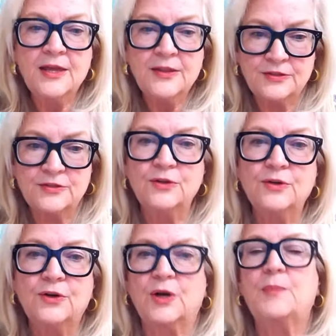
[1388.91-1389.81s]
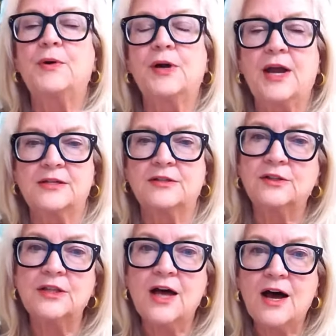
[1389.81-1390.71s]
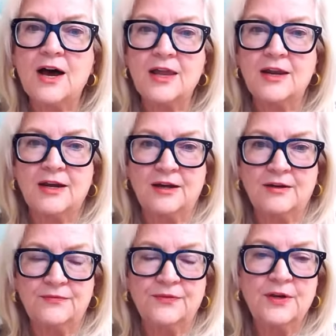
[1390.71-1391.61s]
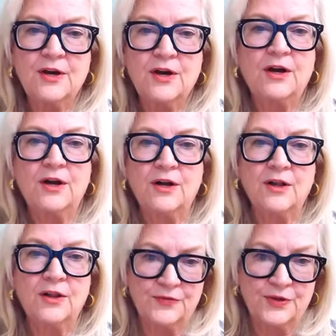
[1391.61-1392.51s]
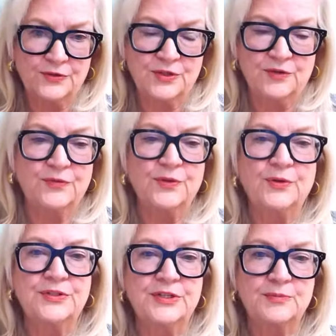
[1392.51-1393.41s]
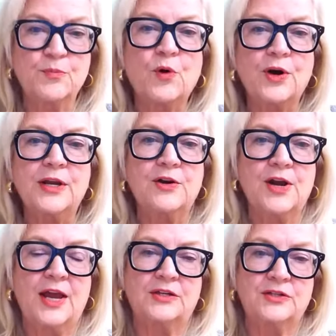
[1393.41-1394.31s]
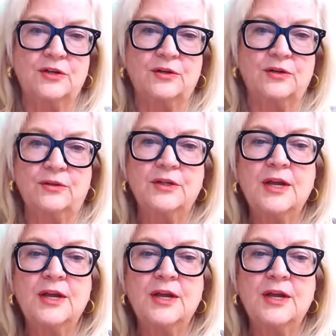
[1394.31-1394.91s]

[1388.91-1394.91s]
This new cookbook has a lot of all of those influences, more international,